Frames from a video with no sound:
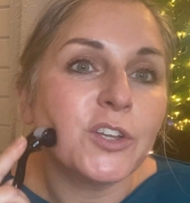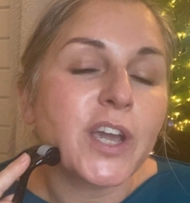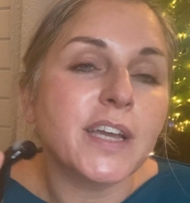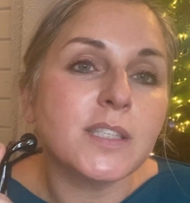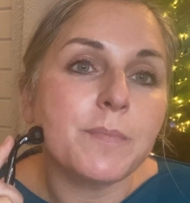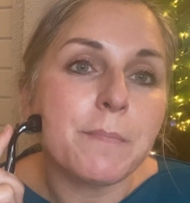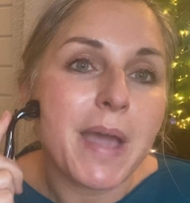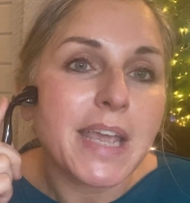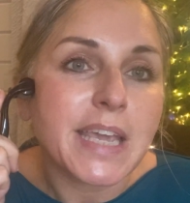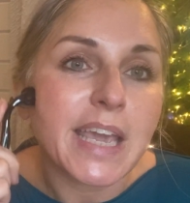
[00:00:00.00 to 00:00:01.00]
You're going to be
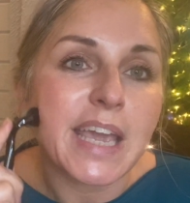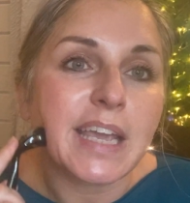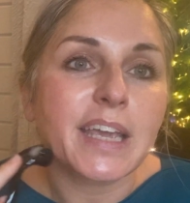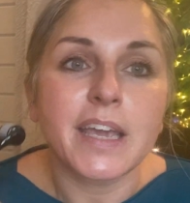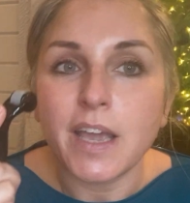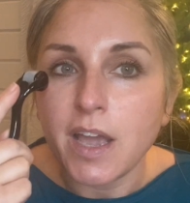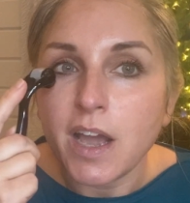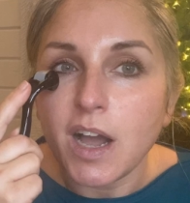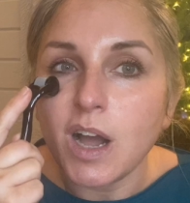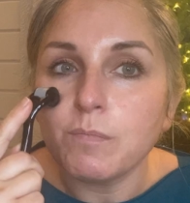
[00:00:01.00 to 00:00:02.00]
making
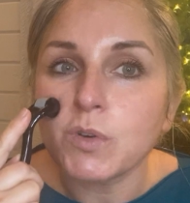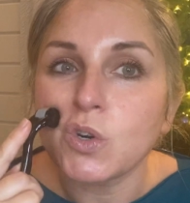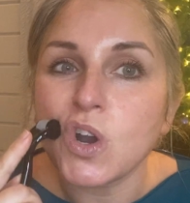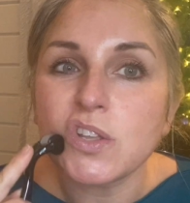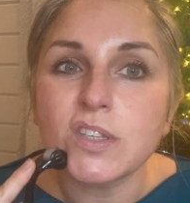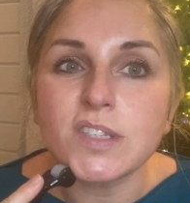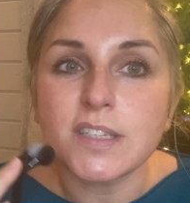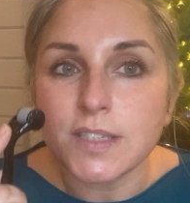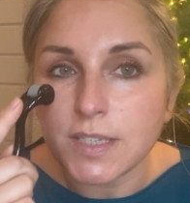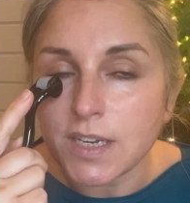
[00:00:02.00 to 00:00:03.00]
crosses
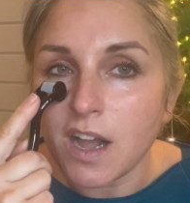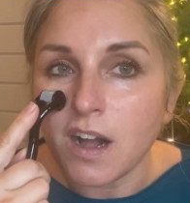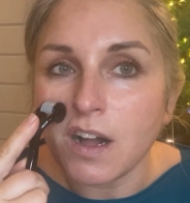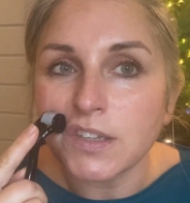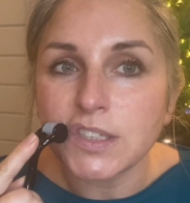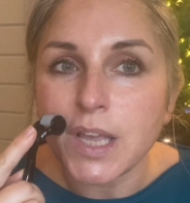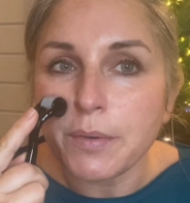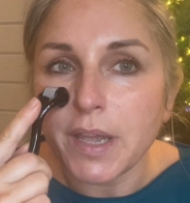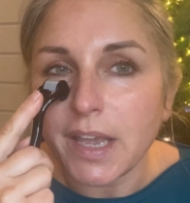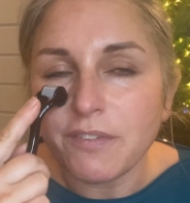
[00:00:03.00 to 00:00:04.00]
and stars,
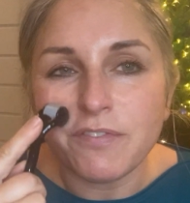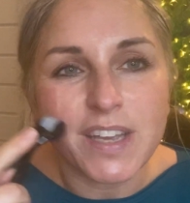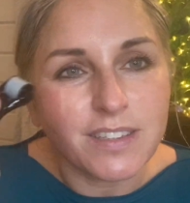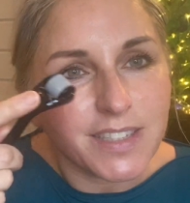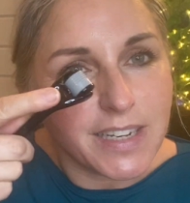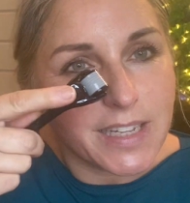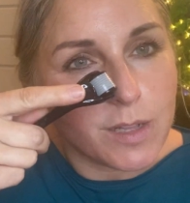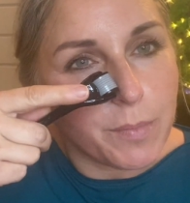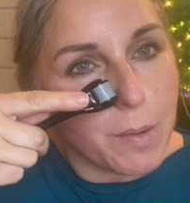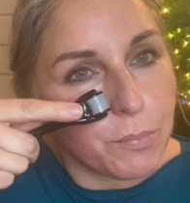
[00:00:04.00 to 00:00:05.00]
so it feels a
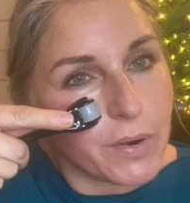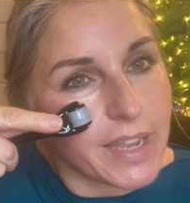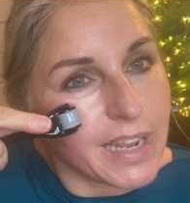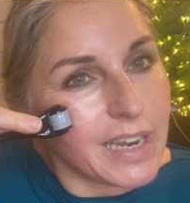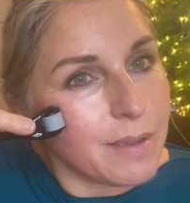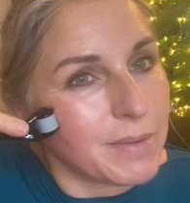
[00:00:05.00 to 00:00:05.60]
little bit prickly.